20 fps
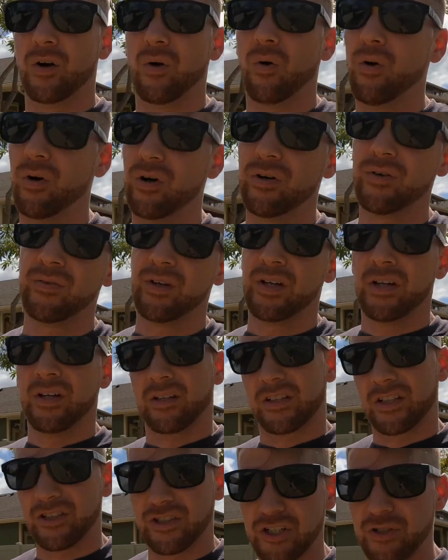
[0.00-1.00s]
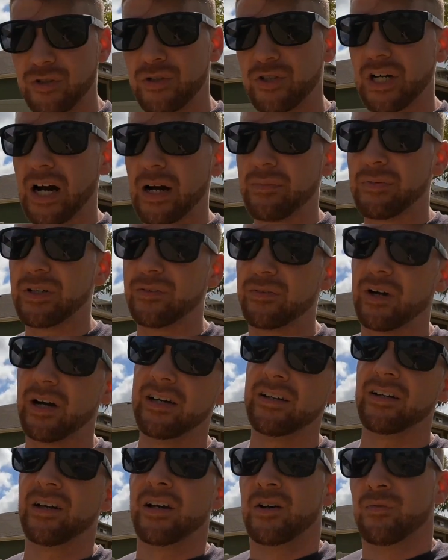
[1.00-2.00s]
or continue shopping,
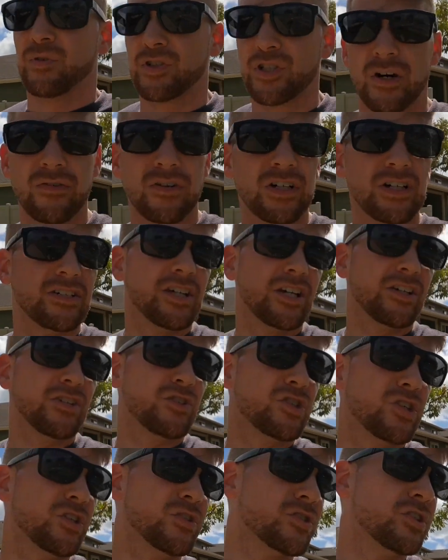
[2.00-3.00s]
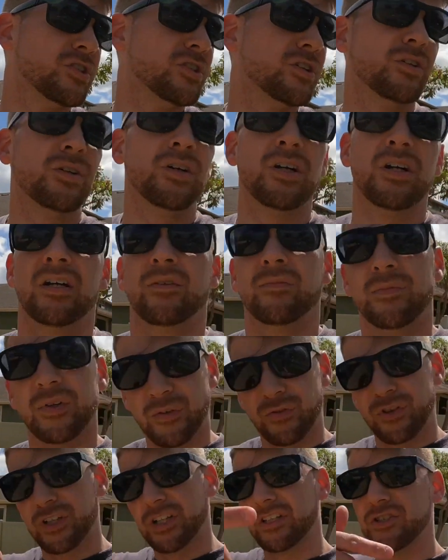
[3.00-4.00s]
right? Whichever it is that you choose to do,
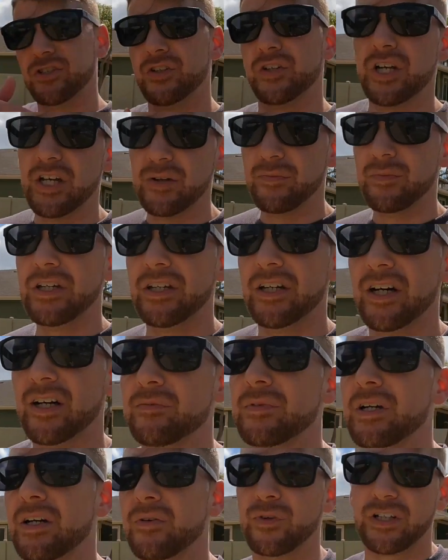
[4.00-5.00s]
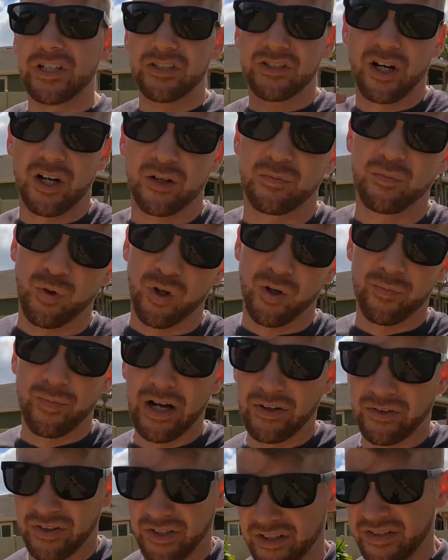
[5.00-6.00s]
don't forget that you can hit me up and we can talk more
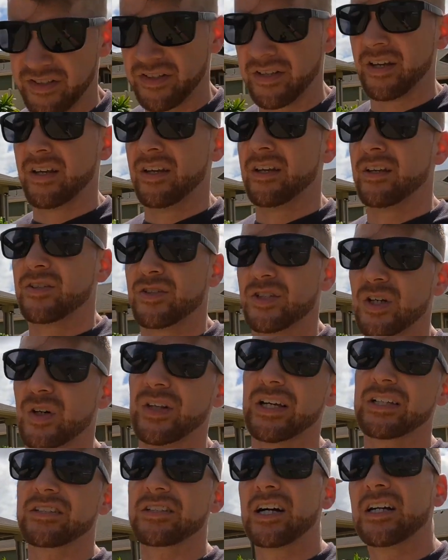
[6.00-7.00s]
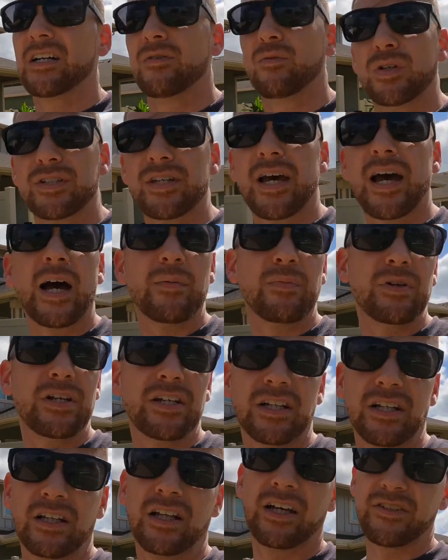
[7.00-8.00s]
about this. So that's kind of what's
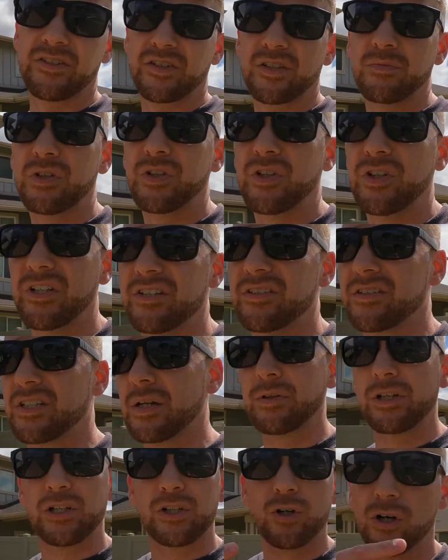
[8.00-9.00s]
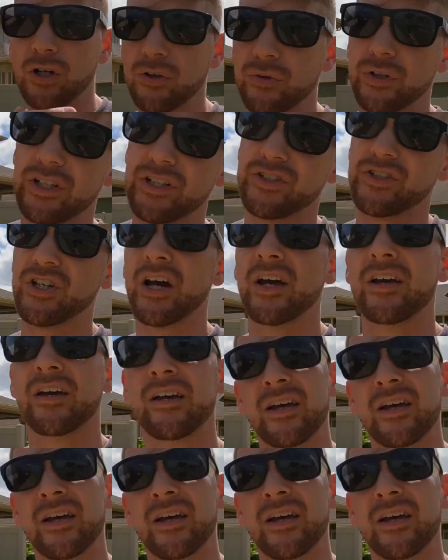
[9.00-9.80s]
happening in a lot of these communities. Same thing, Koa Ridge.